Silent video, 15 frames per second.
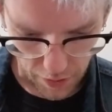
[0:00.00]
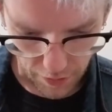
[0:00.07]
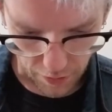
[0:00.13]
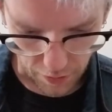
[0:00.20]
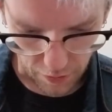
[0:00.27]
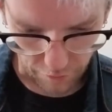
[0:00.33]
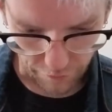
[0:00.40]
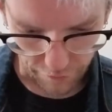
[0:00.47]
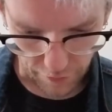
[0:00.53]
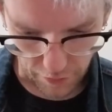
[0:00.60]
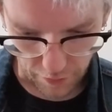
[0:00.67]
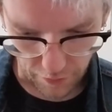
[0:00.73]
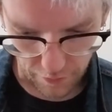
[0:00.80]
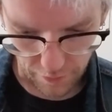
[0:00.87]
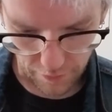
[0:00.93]

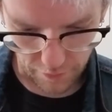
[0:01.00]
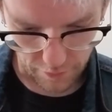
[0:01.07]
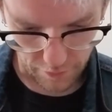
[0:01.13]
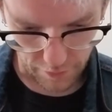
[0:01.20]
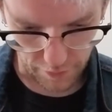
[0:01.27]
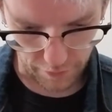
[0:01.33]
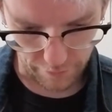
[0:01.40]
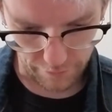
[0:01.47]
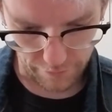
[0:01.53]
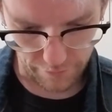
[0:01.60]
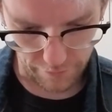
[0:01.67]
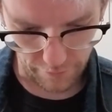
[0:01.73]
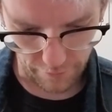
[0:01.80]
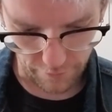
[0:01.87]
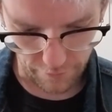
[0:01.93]
of
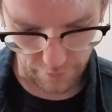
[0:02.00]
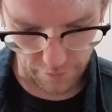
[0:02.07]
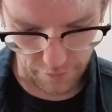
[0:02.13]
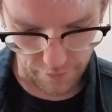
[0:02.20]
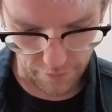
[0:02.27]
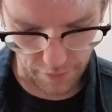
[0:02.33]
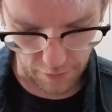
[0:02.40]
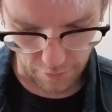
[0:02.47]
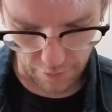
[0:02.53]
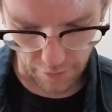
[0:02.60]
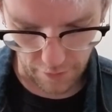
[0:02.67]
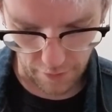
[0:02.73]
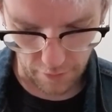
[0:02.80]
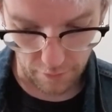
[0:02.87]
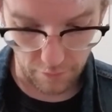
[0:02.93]
there's
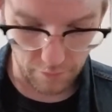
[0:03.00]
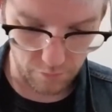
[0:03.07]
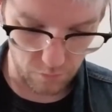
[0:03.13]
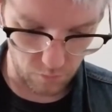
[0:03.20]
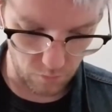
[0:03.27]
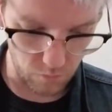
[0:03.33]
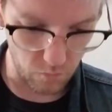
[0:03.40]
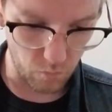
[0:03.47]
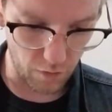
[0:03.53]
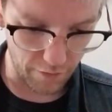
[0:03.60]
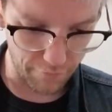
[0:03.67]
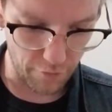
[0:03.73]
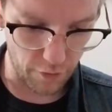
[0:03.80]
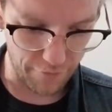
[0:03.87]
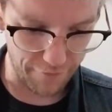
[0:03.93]

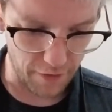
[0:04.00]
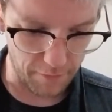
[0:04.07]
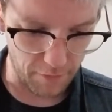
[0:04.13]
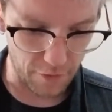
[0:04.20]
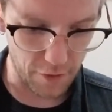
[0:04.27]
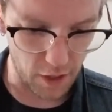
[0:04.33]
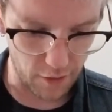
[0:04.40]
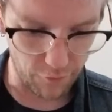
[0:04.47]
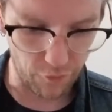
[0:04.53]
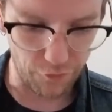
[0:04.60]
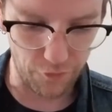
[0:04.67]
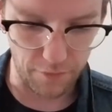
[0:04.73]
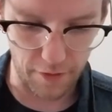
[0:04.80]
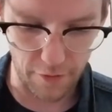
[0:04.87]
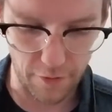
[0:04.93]
one very famous cover
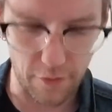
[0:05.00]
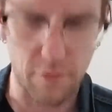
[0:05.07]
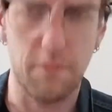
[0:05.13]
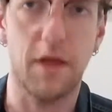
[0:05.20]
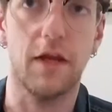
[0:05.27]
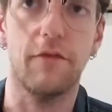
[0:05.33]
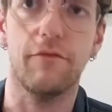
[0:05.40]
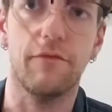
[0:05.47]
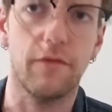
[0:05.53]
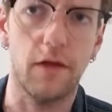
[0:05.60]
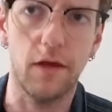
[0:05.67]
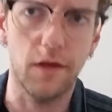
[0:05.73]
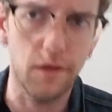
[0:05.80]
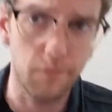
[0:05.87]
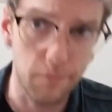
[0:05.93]
from this that's made it.
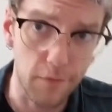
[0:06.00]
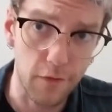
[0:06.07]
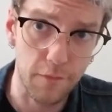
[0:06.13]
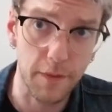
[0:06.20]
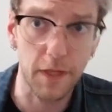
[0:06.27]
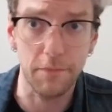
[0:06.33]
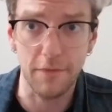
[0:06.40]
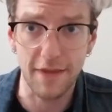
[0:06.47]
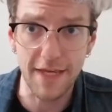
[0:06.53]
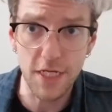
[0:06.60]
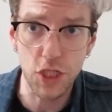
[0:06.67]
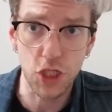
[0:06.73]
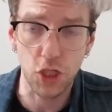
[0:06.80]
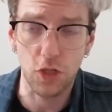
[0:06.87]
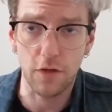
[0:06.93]
It's become
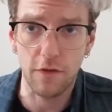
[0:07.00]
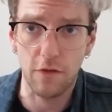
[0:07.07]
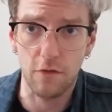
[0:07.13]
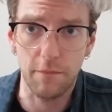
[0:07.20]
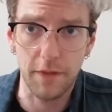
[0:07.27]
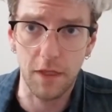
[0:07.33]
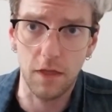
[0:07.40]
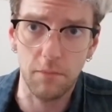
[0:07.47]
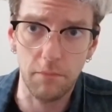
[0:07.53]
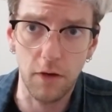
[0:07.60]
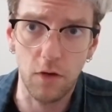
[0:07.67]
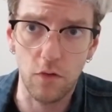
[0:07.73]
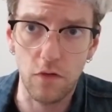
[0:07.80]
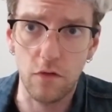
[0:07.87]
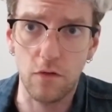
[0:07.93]
T-shirts. It's become
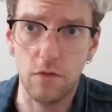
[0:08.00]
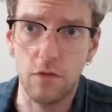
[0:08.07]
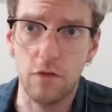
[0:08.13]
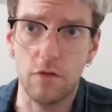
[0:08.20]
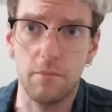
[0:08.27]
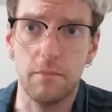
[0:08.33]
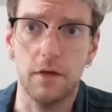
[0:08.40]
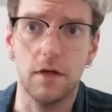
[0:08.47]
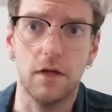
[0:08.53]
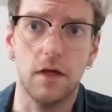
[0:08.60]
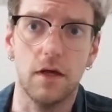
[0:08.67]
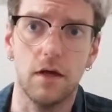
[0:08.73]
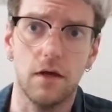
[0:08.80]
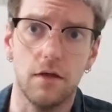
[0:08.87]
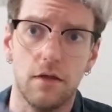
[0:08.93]
posters.
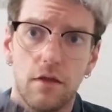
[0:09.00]
But